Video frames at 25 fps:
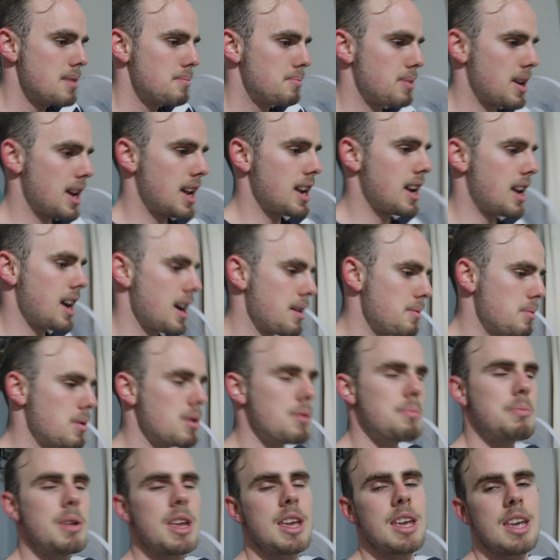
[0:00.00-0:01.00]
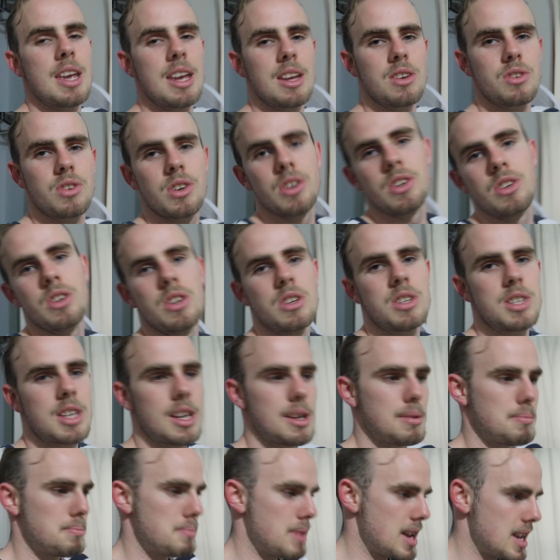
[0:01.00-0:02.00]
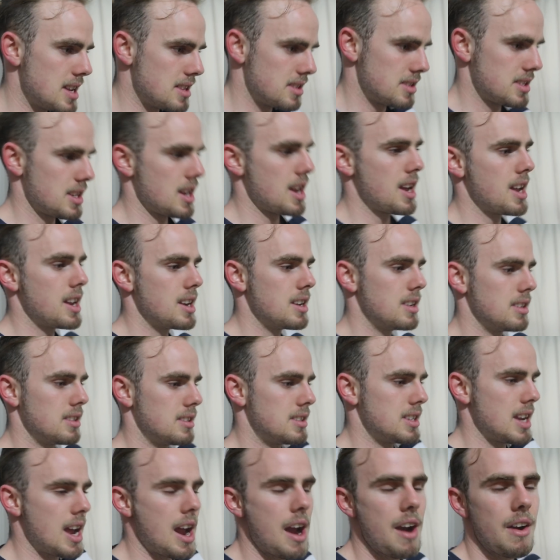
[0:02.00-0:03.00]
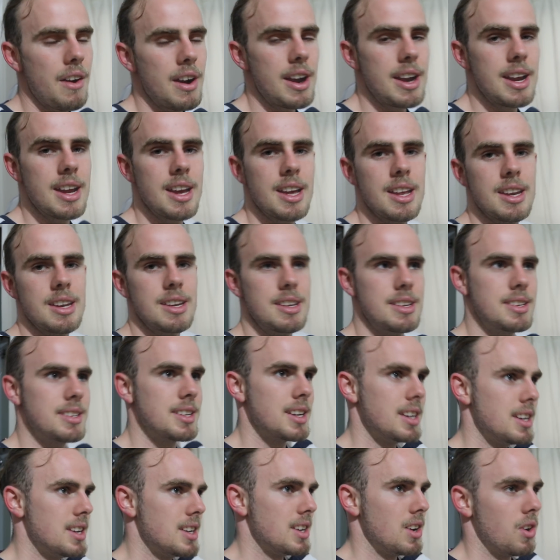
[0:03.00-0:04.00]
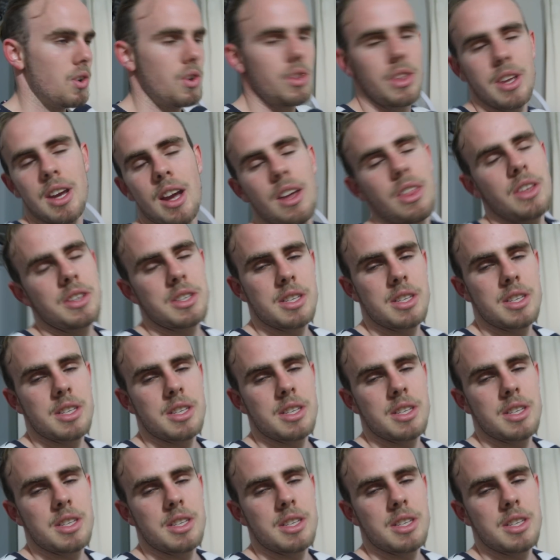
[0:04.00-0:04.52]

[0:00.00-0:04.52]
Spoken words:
but I will be introducing meats and dairy and all the other